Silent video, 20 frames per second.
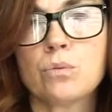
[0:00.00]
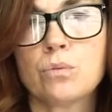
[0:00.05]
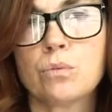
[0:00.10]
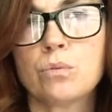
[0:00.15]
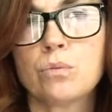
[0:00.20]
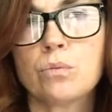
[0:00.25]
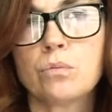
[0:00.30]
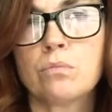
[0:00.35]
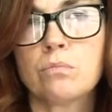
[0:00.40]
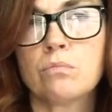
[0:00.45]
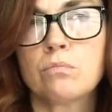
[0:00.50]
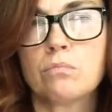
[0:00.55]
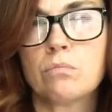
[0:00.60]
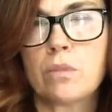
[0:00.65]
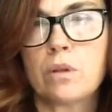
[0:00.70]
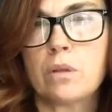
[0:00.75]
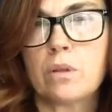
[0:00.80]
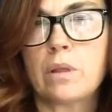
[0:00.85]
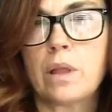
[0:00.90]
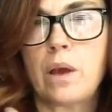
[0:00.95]
So
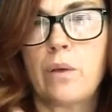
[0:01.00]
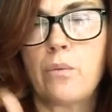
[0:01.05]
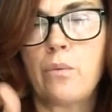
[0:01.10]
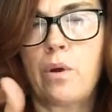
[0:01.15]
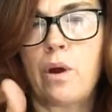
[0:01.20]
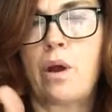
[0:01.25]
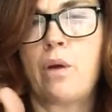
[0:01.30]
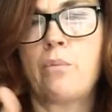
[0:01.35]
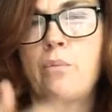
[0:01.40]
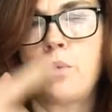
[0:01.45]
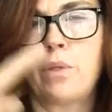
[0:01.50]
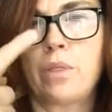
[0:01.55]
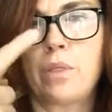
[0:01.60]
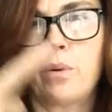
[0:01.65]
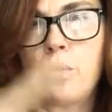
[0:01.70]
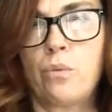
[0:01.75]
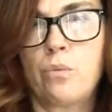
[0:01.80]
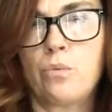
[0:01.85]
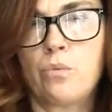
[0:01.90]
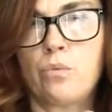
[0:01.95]
because you are
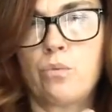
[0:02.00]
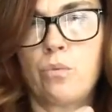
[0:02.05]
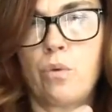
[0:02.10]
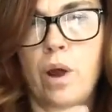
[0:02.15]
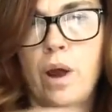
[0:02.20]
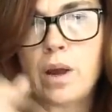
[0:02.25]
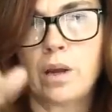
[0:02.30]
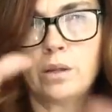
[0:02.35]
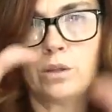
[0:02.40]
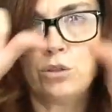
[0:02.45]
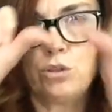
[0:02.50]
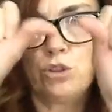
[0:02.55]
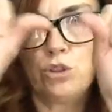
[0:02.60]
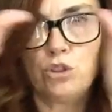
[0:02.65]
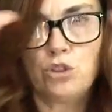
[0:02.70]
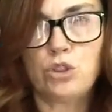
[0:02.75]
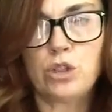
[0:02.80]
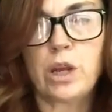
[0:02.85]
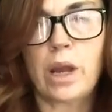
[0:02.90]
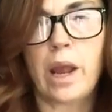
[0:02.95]
working with a larger
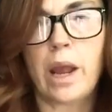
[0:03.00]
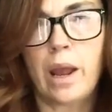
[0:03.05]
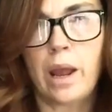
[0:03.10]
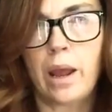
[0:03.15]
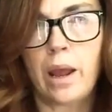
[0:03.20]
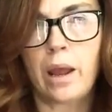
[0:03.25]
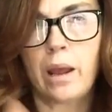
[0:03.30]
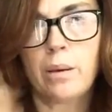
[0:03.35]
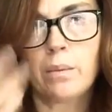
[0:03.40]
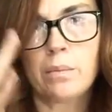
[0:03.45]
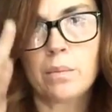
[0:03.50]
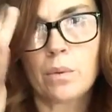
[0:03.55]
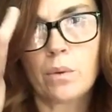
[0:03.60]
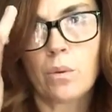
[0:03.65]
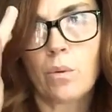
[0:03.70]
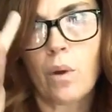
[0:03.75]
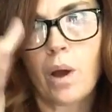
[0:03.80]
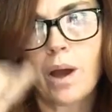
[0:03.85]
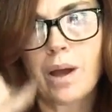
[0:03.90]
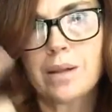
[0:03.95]
eye,
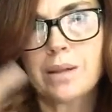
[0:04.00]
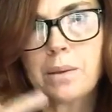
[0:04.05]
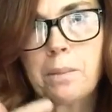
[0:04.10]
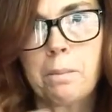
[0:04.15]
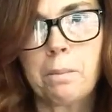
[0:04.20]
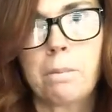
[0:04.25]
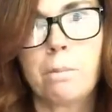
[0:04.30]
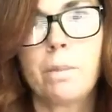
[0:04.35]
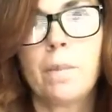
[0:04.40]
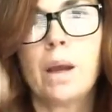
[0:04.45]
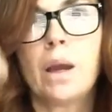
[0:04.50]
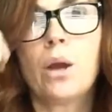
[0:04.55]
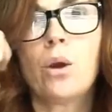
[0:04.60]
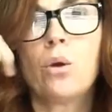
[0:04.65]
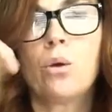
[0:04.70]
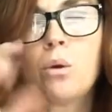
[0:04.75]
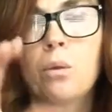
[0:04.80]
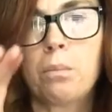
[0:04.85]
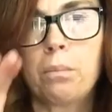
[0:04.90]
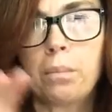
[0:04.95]
and so it helps to have
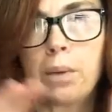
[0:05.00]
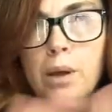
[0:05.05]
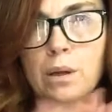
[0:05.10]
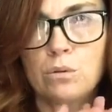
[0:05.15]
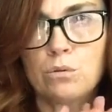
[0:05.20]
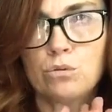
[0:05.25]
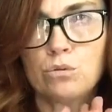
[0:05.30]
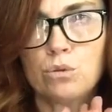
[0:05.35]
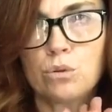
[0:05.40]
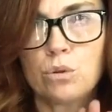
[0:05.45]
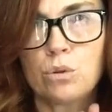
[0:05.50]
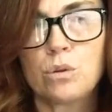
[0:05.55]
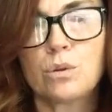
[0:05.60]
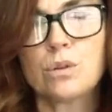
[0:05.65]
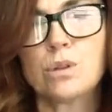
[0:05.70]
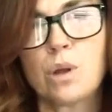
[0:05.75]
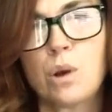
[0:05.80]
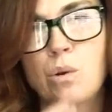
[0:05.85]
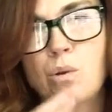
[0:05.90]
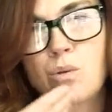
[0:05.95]
something to look at,
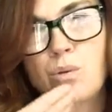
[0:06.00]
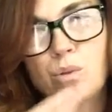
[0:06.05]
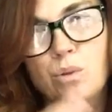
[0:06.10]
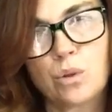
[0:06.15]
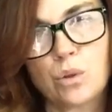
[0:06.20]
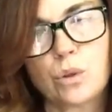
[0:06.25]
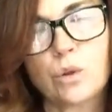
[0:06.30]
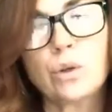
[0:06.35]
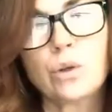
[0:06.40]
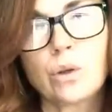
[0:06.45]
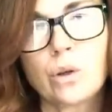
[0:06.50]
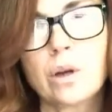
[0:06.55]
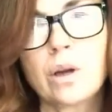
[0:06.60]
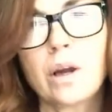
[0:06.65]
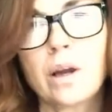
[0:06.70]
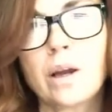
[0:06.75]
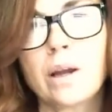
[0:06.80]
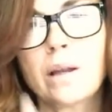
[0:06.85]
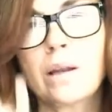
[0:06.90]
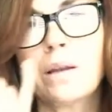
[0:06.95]
because a larger eye
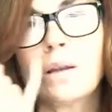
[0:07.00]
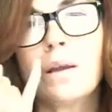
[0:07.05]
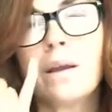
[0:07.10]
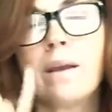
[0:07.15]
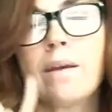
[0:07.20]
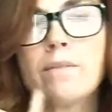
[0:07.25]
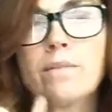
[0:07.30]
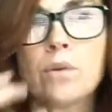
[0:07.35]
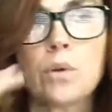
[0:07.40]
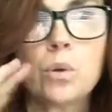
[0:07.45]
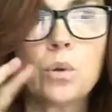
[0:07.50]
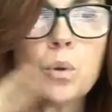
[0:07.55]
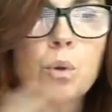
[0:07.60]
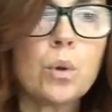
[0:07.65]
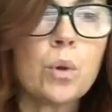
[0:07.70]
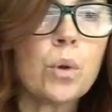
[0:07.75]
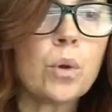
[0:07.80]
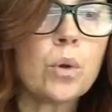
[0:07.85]
can sometimes be